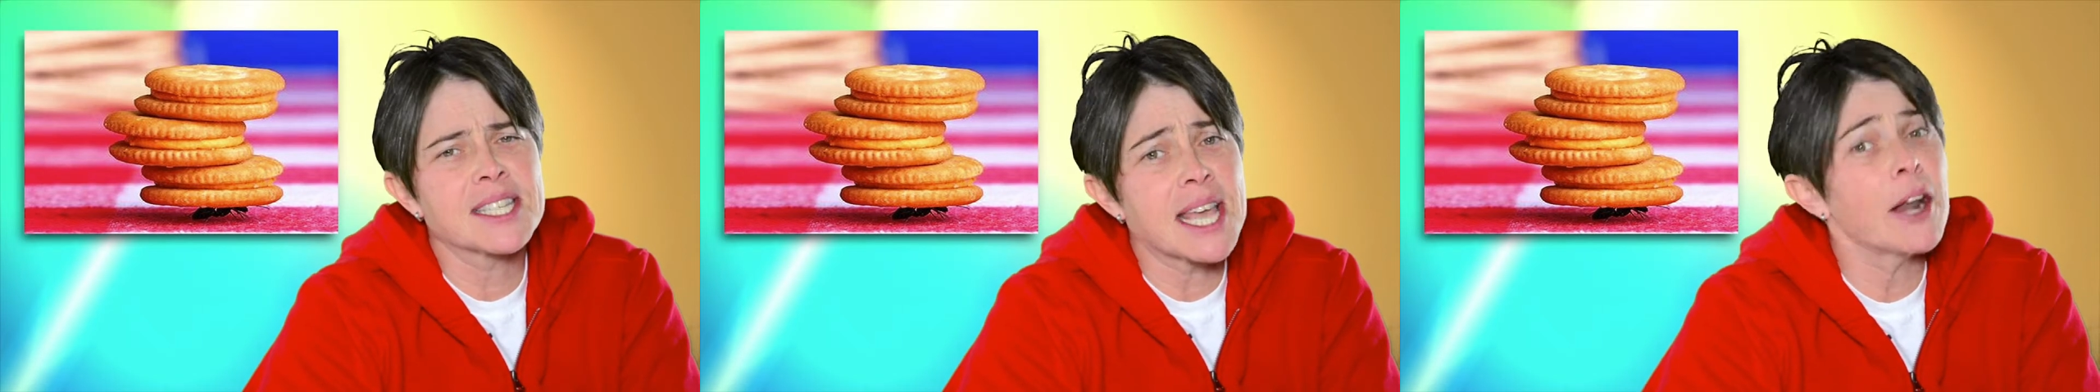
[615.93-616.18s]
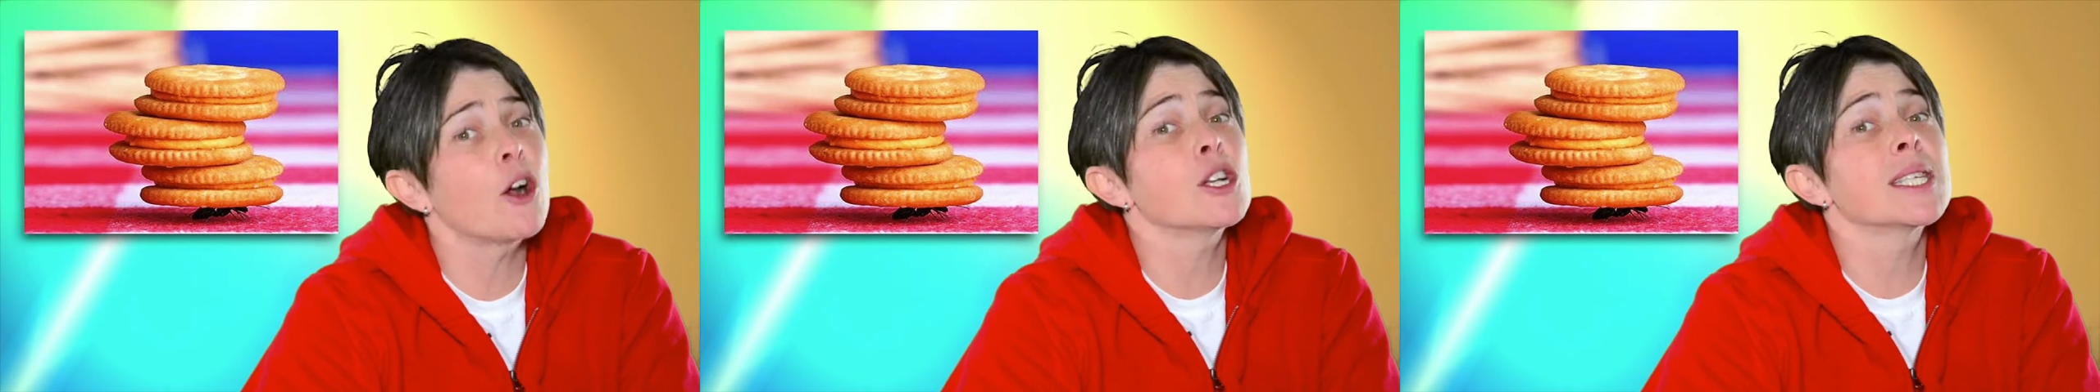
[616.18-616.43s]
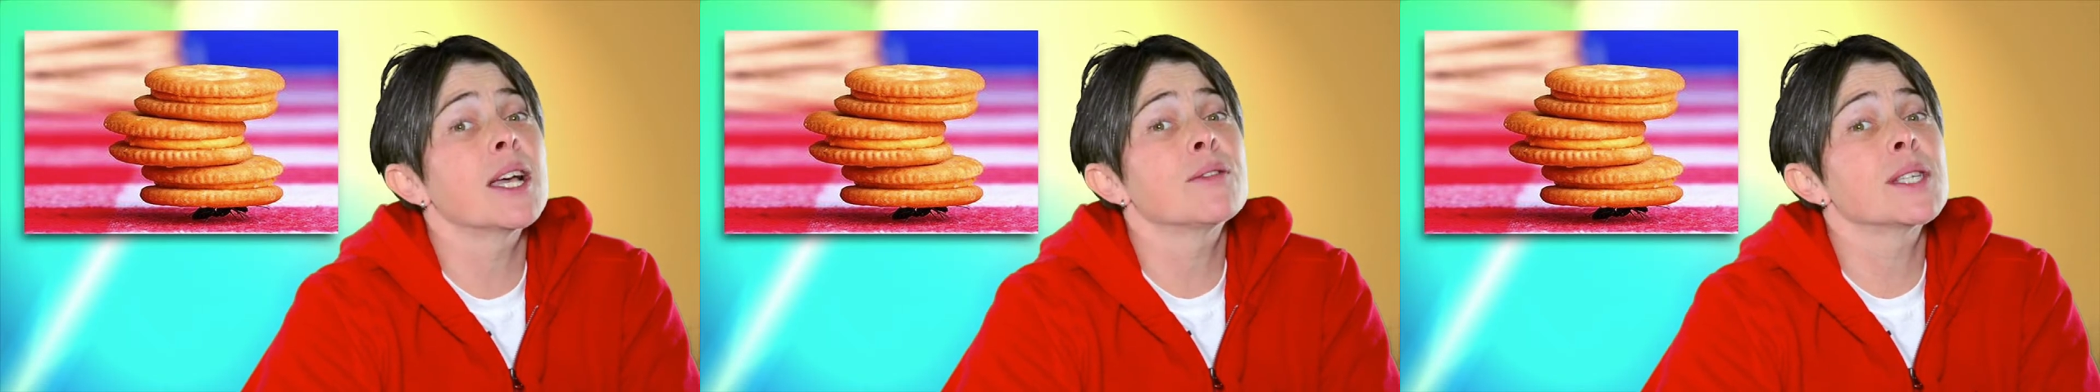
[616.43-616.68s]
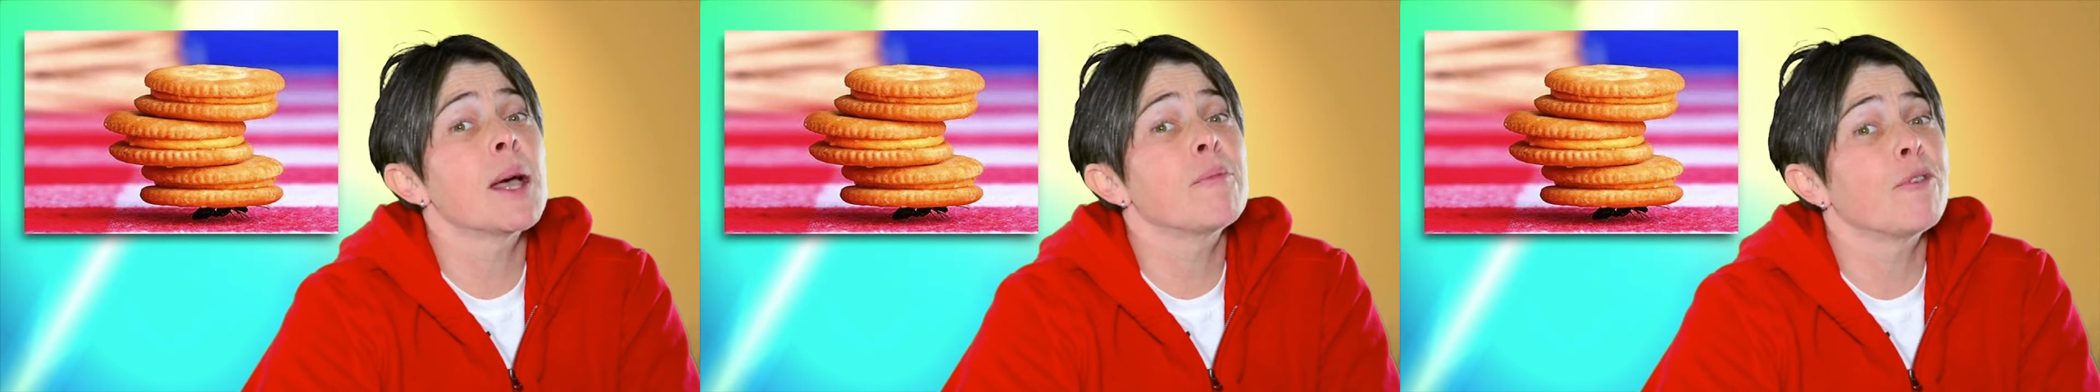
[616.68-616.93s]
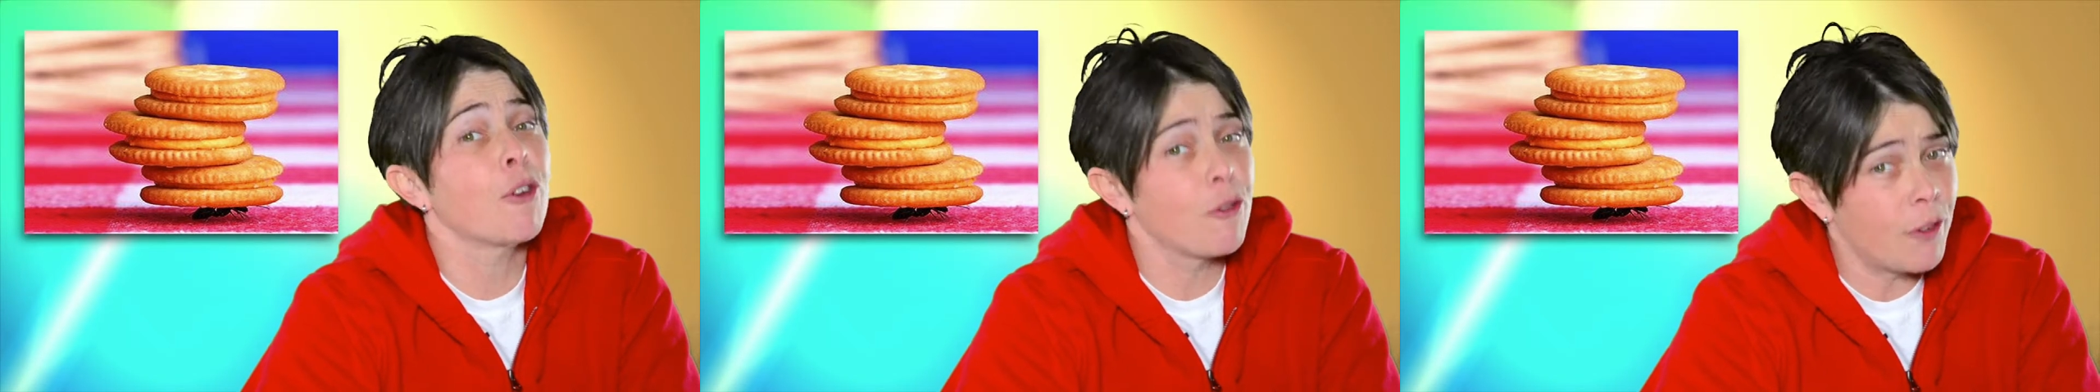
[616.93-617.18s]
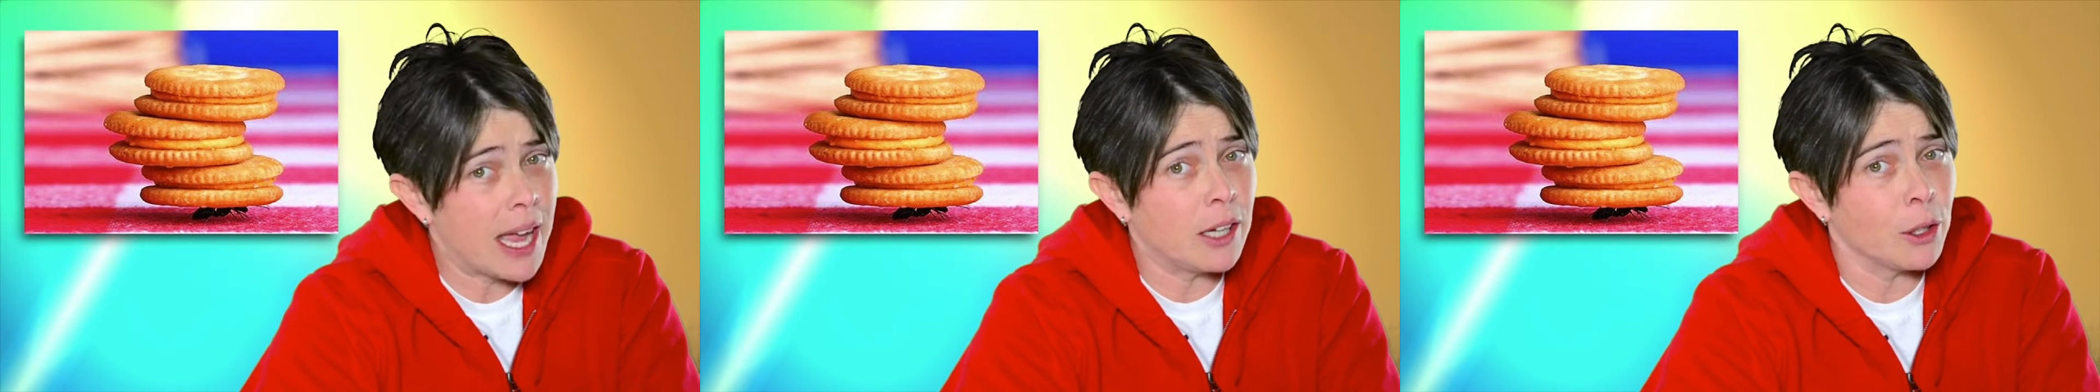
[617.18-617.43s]
set ourselves up for
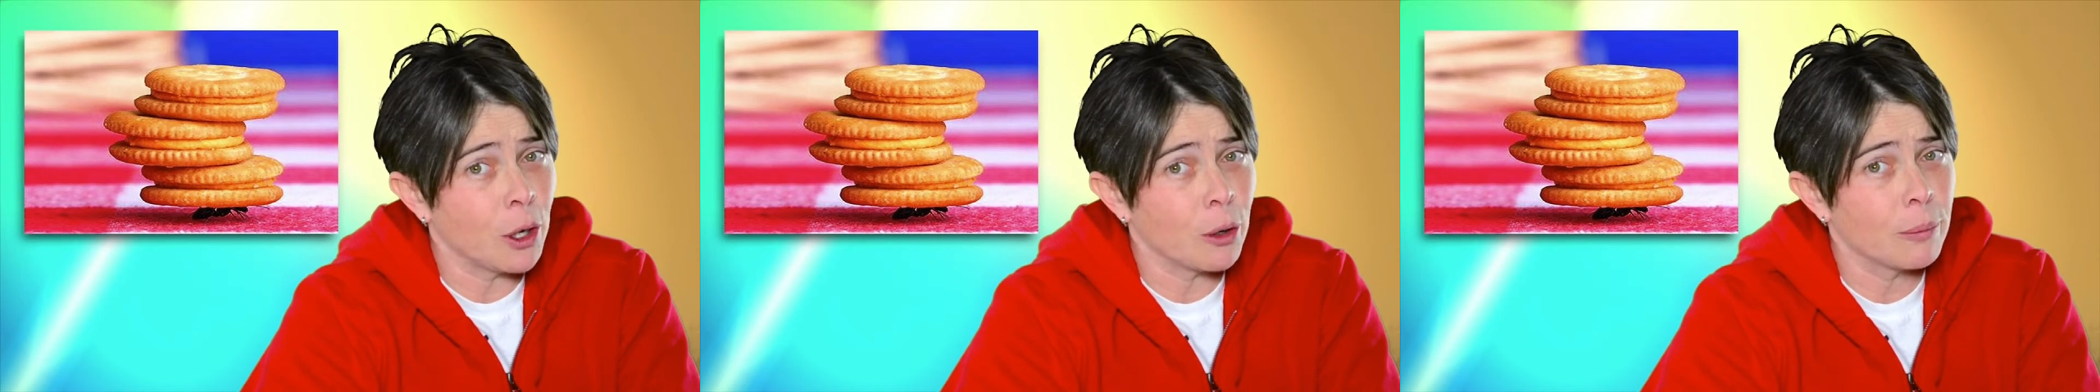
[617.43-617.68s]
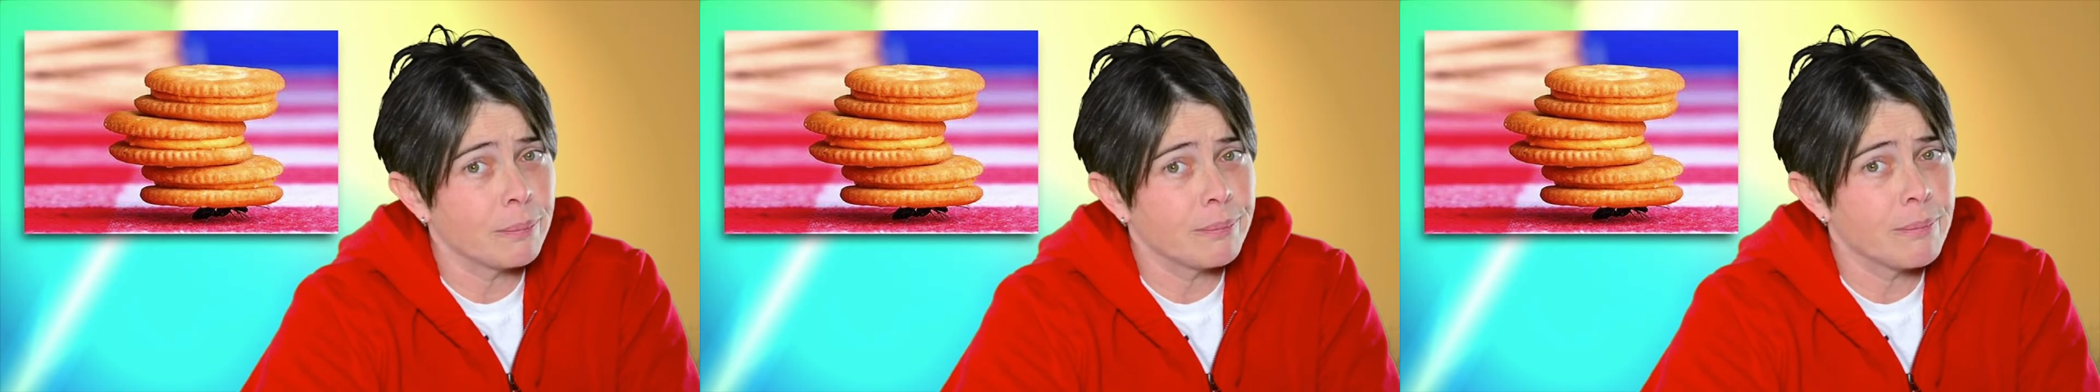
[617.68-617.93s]
failure